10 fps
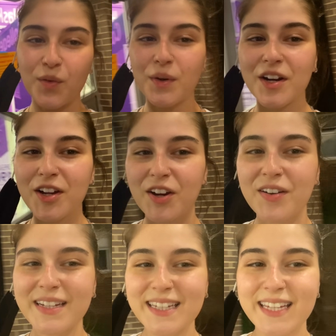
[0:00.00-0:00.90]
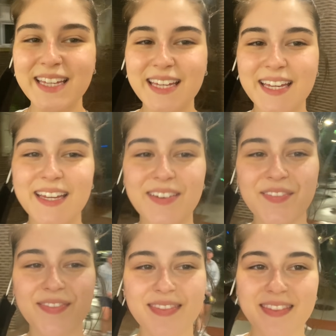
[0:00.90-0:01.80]
We're currently
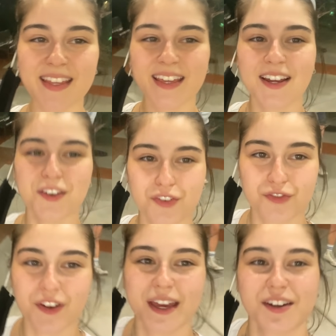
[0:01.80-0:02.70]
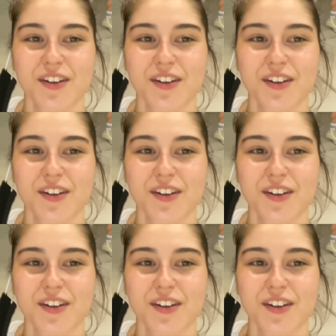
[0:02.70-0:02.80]
in a fire